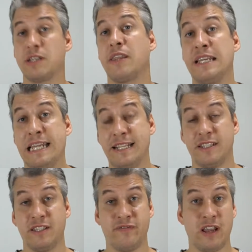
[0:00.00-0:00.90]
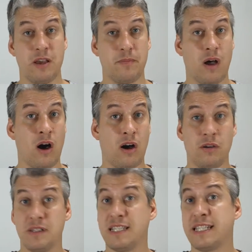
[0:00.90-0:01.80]
they need to develop are
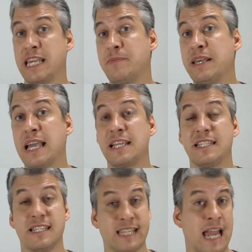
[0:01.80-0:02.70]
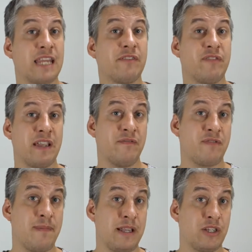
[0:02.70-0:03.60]
skimming and scanning for
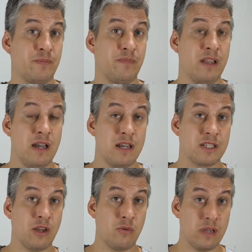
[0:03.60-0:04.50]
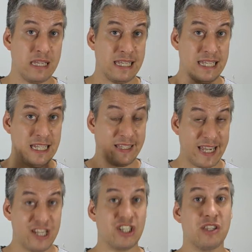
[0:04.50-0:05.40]
information. So
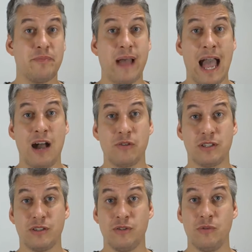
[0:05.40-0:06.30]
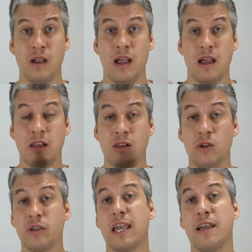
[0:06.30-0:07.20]
teaching them how to
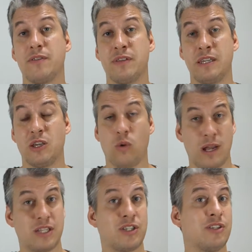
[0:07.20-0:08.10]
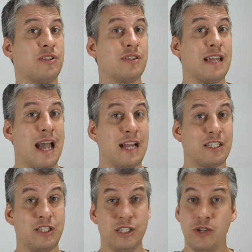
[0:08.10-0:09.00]
look at the questions and
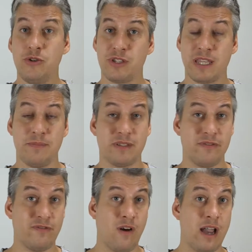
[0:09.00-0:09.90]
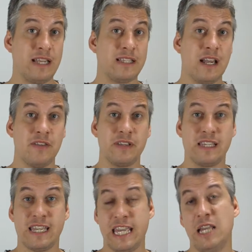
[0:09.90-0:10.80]
to use them to find the
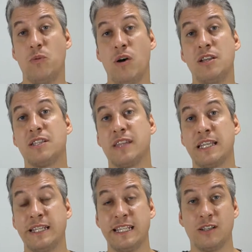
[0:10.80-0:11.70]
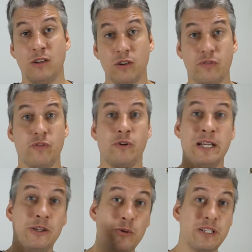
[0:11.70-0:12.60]
keywords that you need to look for
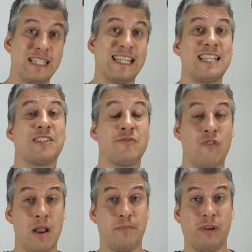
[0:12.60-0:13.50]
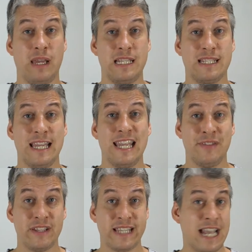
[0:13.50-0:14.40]
in order to get to the right place in
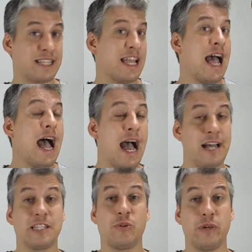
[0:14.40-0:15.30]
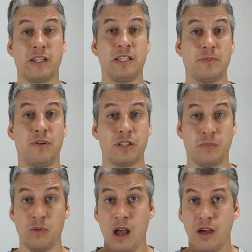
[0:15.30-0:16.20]
the text as quickly as
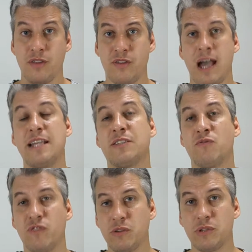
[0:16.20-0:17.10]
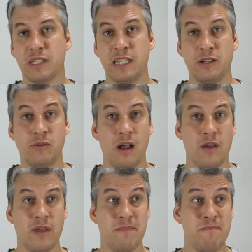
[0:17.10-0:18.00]
possible. That is a real skill
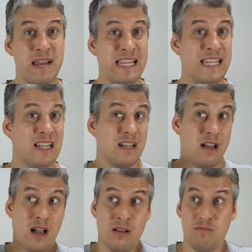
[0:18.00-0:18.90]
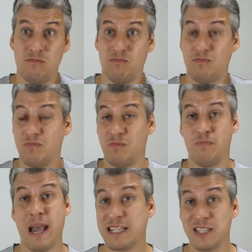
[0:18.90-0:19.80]
that many
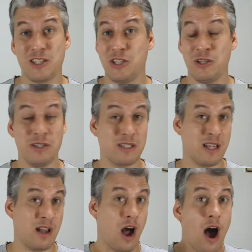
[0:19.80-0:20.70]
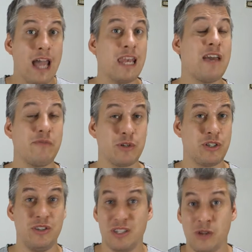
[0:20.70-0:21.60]
better students, higher level
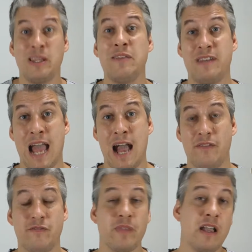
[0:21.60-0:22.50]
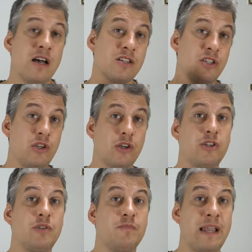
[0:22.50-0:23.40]
students, don't even have. So you could
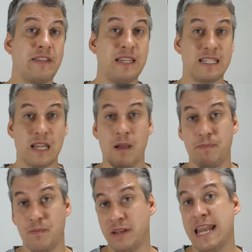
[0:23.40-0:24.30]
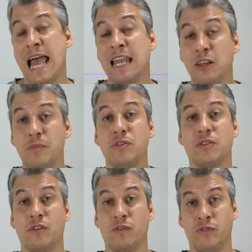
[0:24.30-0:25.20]
make this an element
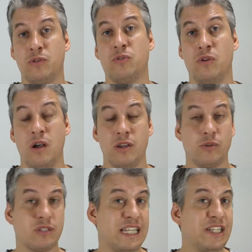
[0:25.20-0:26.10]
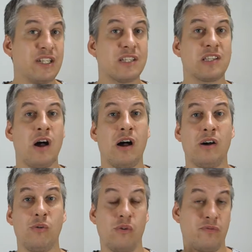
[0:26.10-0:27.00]
of your teaching
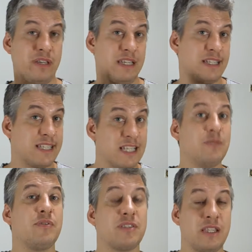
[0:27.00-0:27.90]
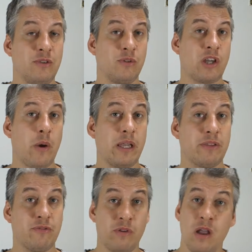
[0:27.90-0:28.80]
style, of the syllabus that you're going
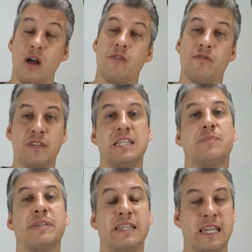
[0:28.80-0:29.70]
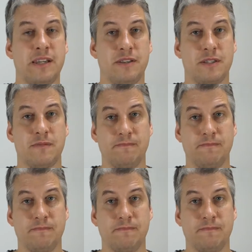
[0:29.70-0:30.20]
through for these beginners.